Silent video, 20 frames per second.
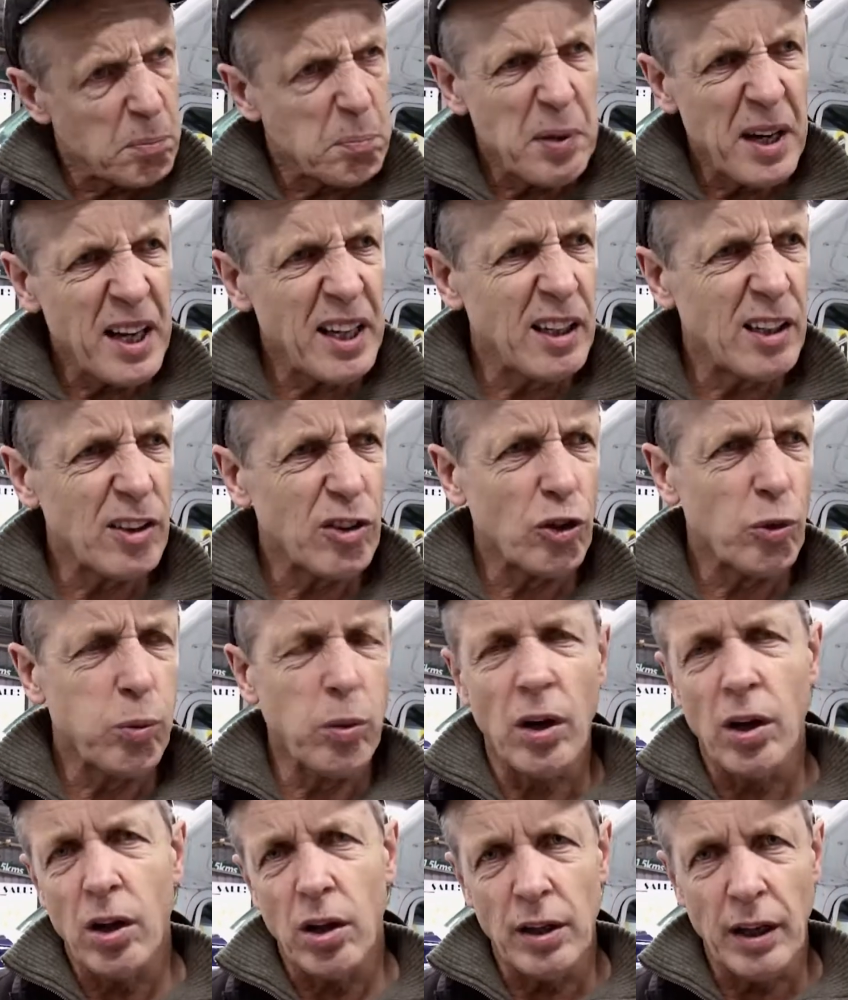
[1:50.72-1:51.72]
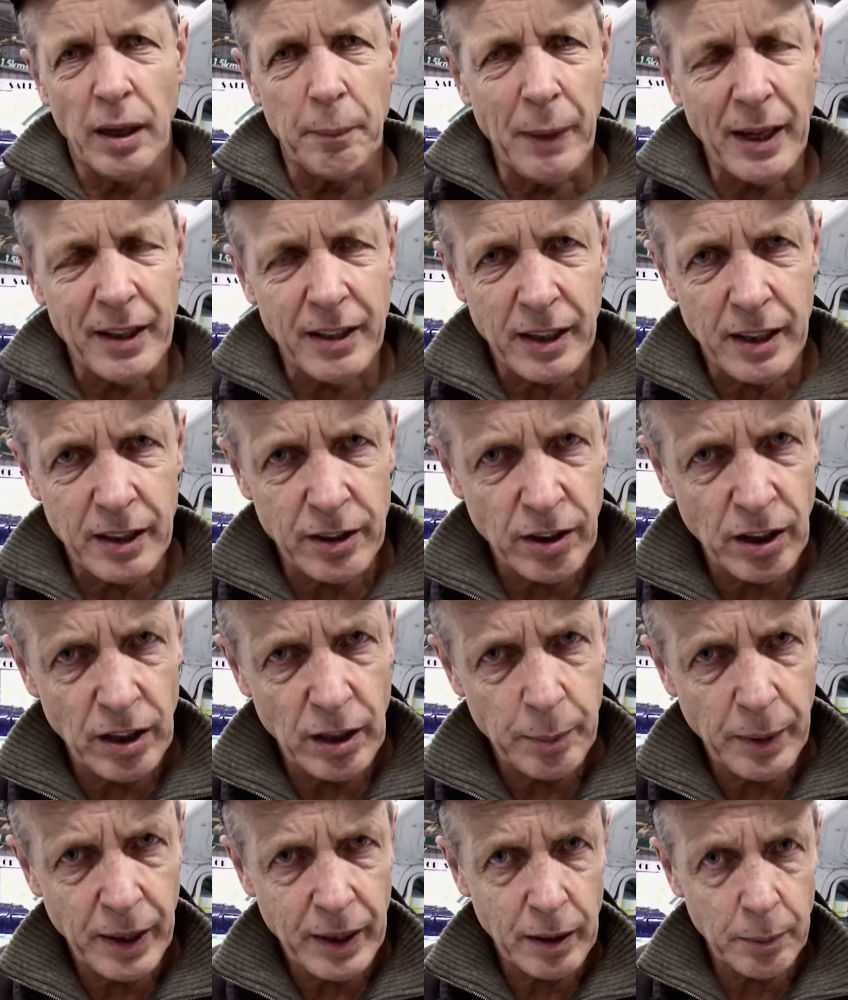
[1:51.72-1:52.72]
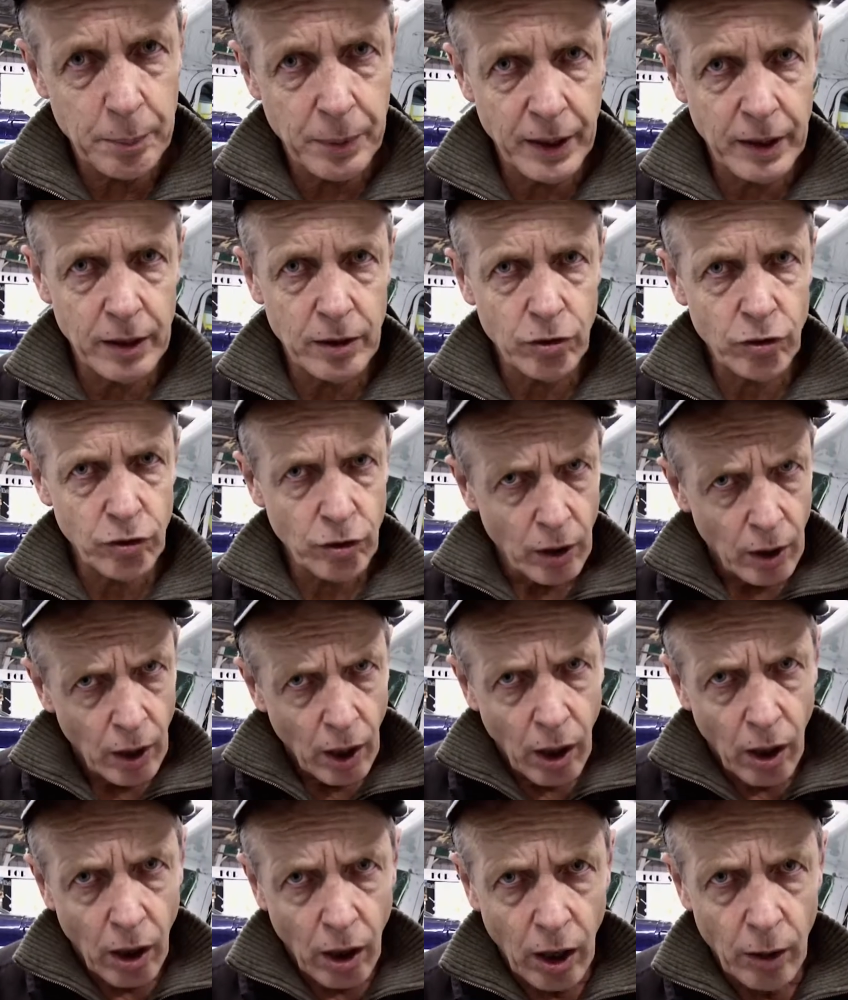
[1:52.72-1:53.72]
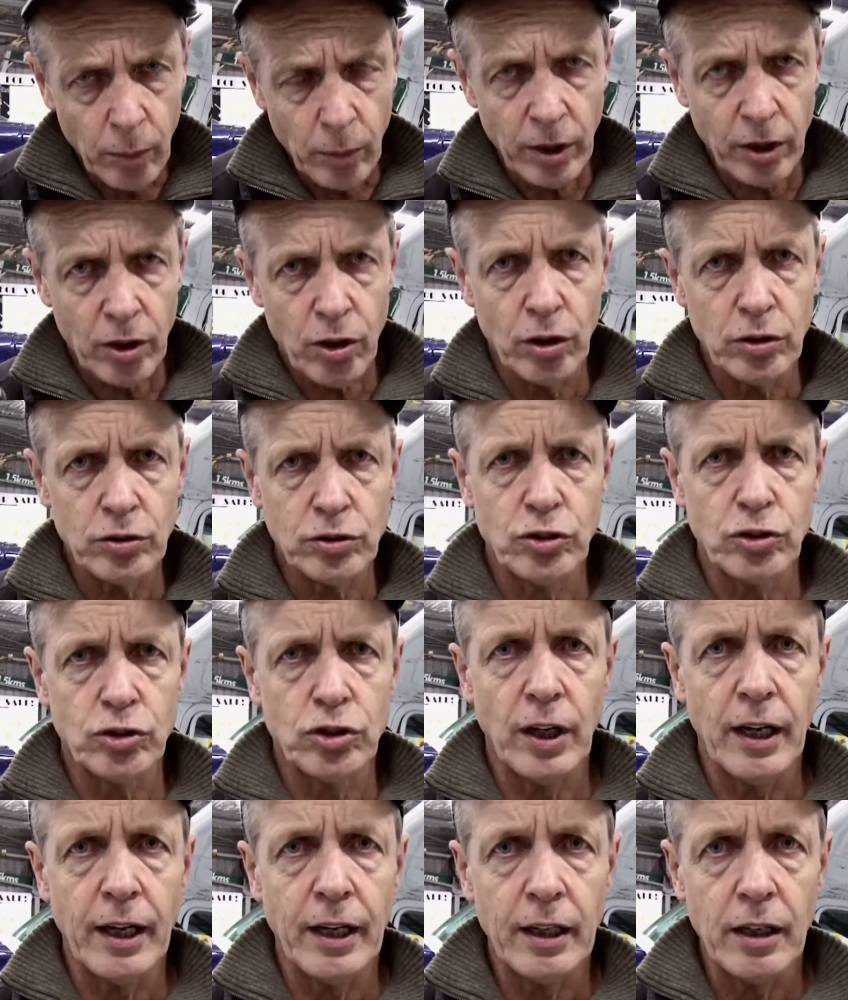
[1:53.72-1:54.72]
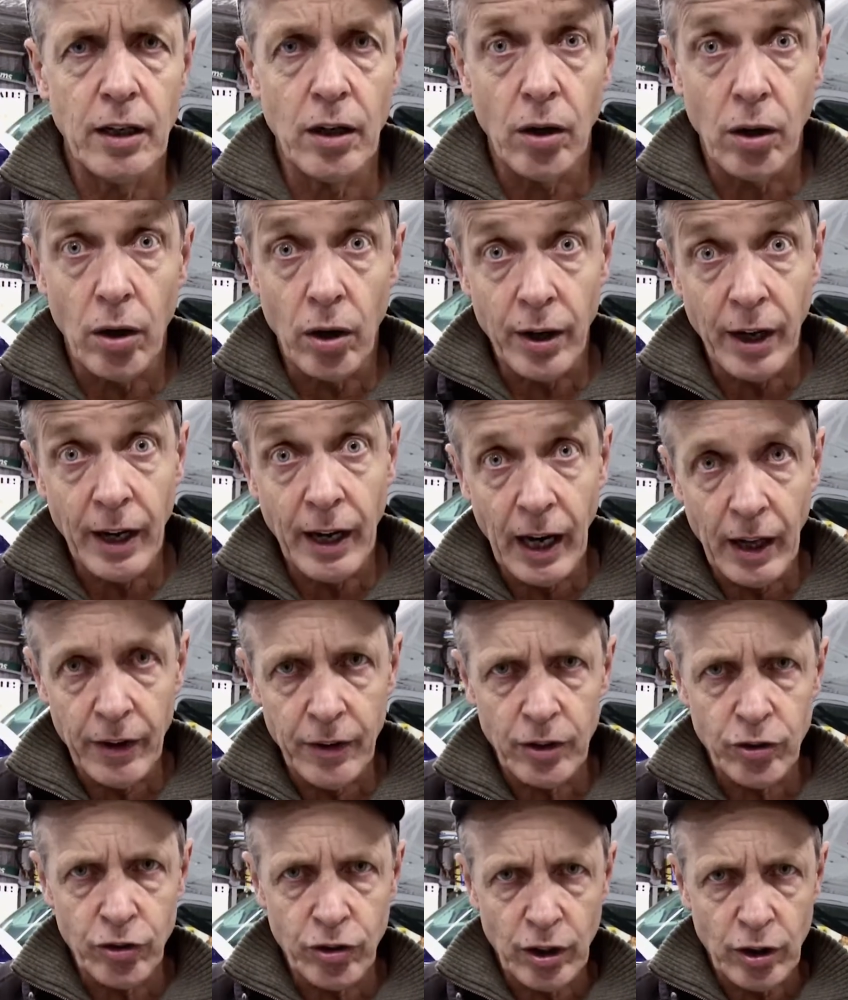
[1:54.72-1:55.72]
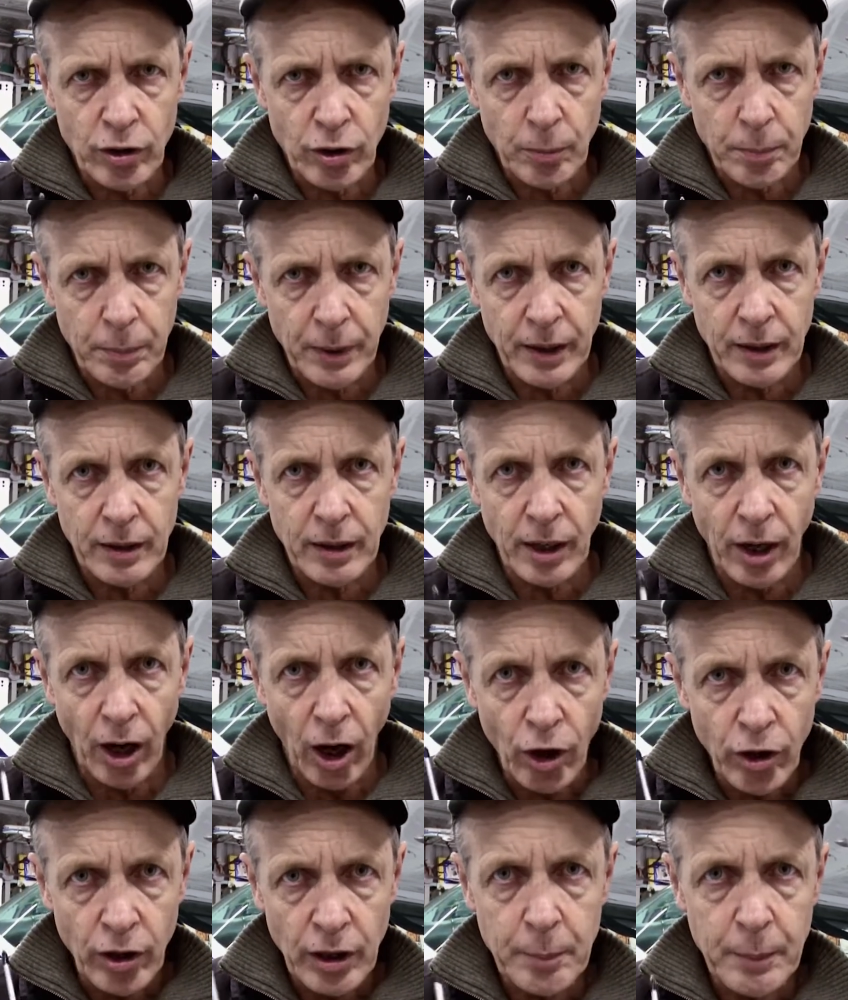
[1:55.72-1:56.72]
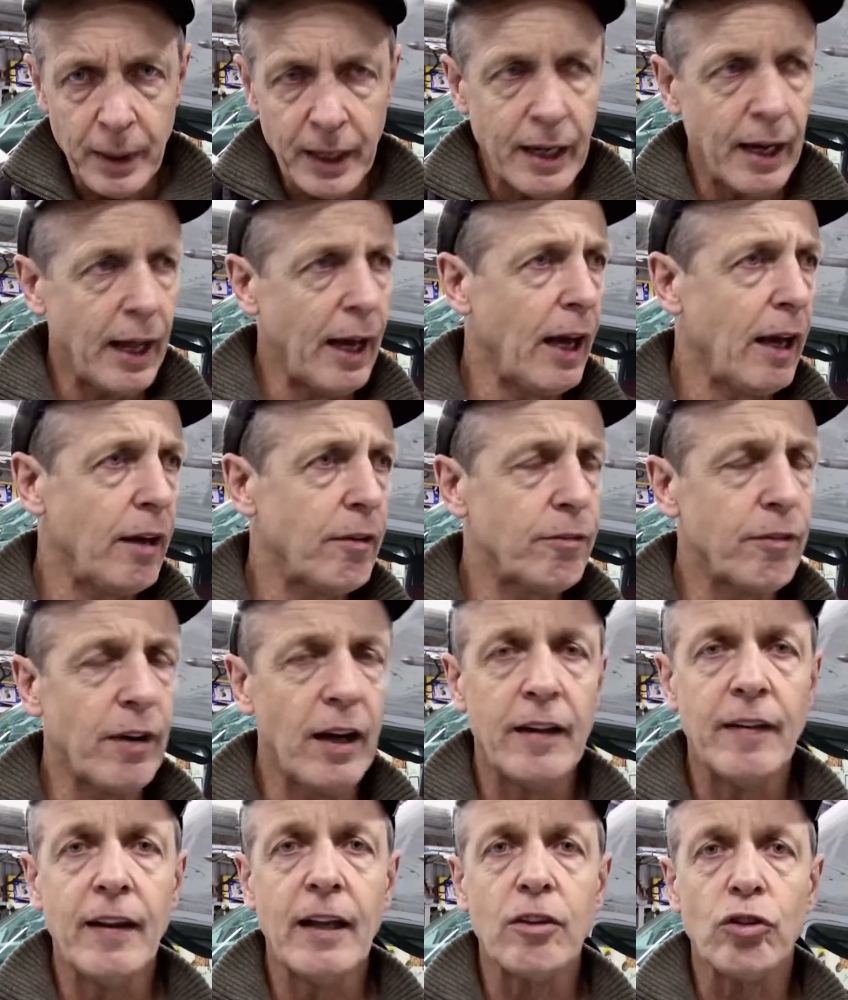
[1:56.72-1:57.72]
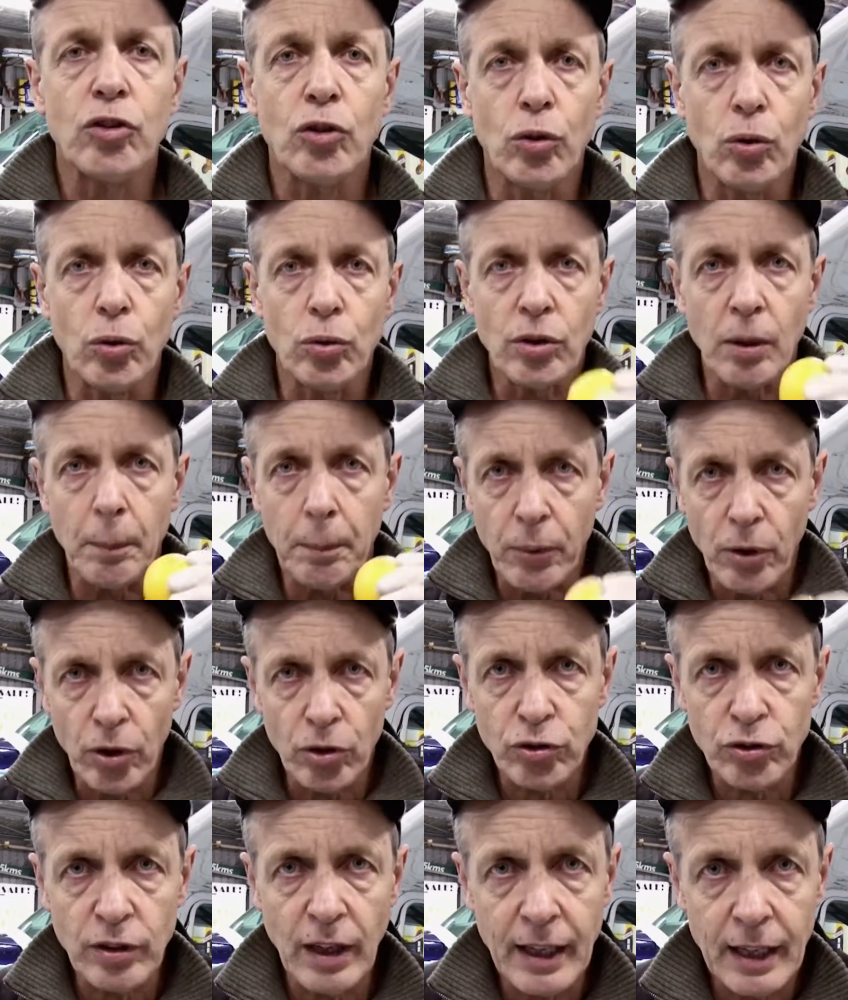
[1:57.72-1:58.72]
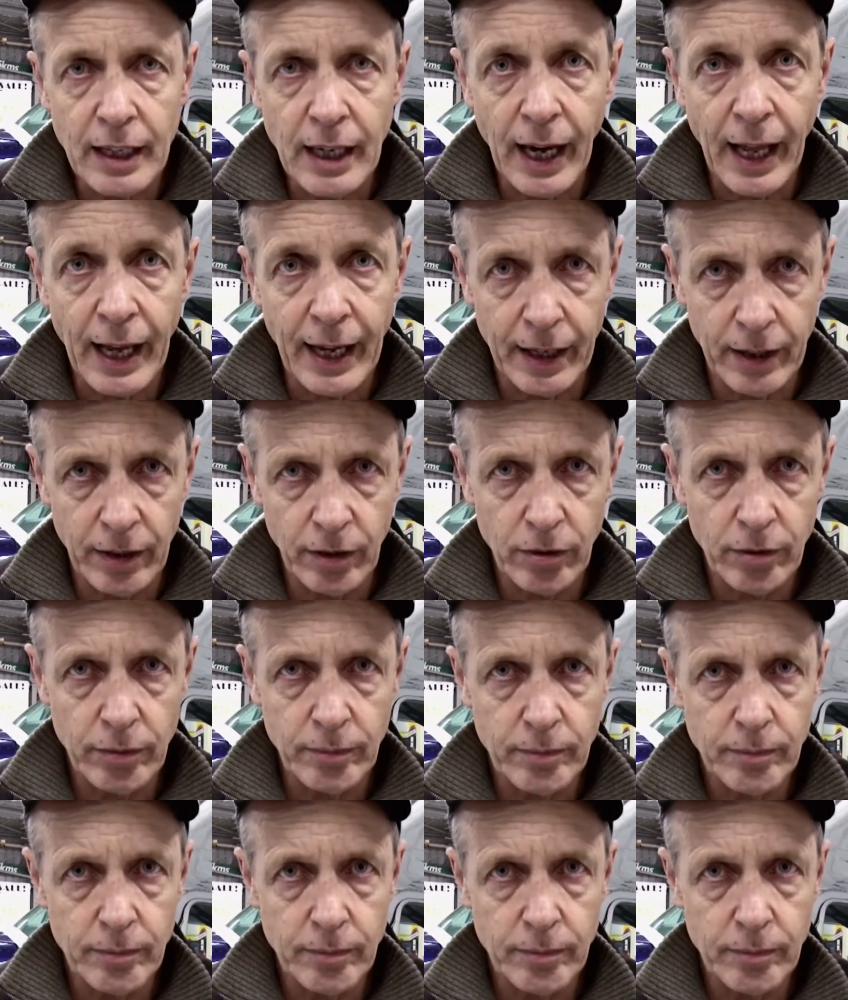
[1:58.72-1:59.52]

Penis, well, your mother can tell you about your penis. I want to concentrate on another secret bit that only men have, and that's called the prostate gland.